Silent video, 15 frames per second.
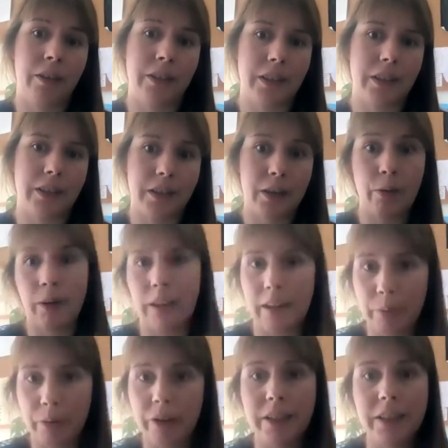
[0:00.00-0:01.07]
it actually quite
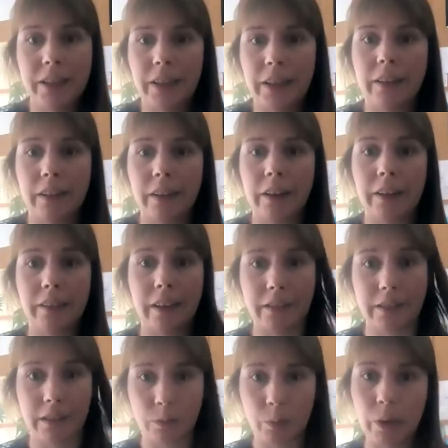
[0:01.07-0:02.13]
liberating. Like there's
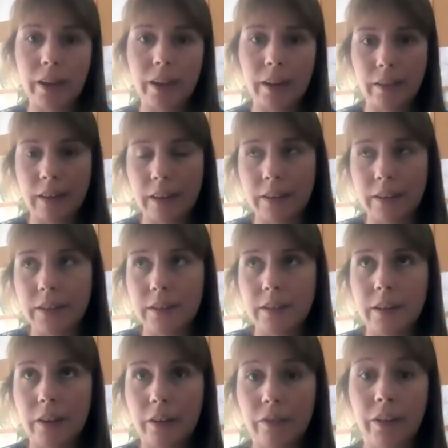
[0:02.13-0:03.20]

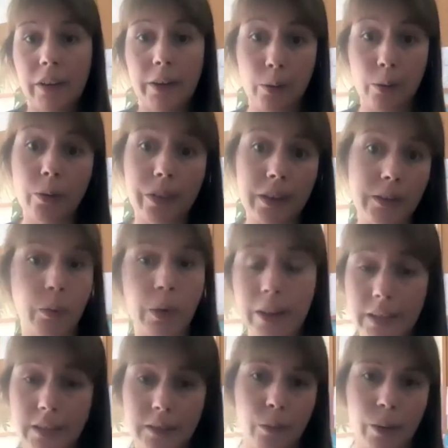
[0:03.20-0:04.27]
kind of like all these
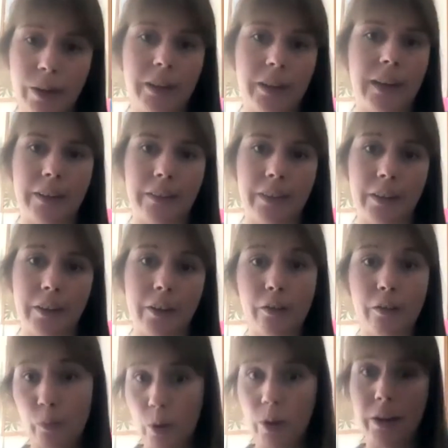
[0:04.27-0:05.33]
ways of working that kind of
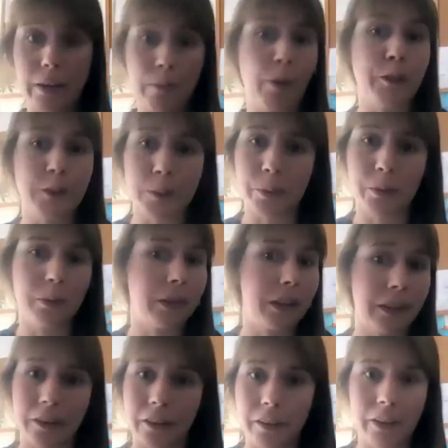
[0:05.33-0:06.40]
weren't possible, you
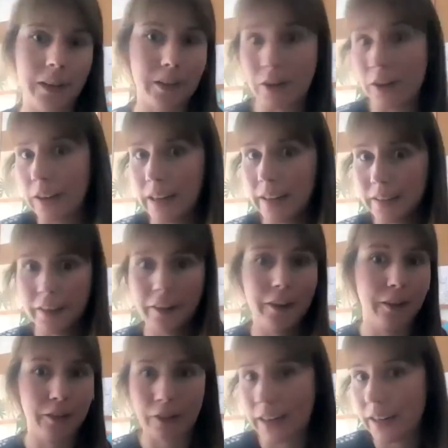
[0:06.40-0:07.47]
know, like 2 years ago,
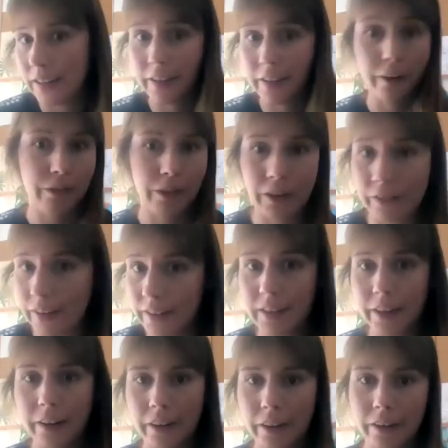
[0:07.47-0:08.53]
3 years ago, 5 years
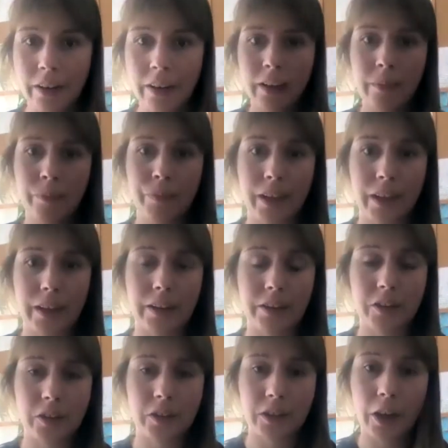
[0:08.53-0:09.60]
ago. And it's
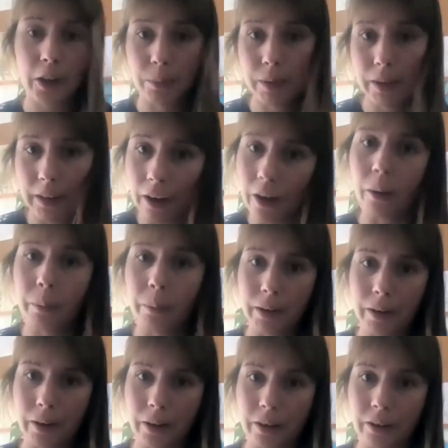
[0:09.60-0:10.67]
just opening up and
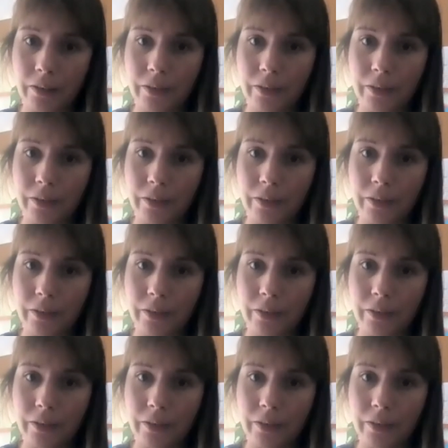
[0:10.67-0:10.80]
kind of